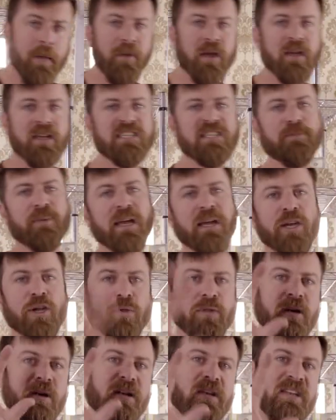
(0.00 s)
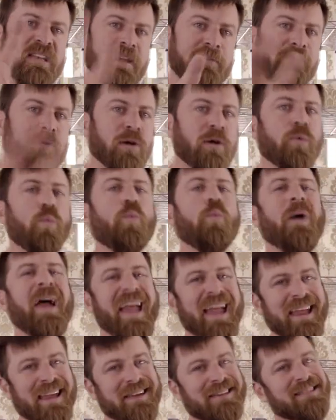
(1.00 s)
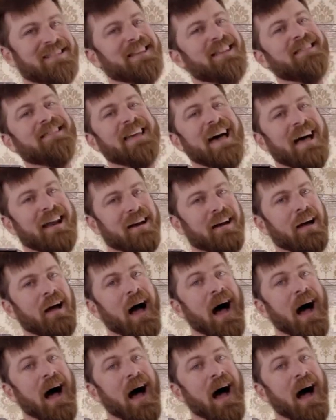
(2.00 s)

I'm gonna explain to you the different ways that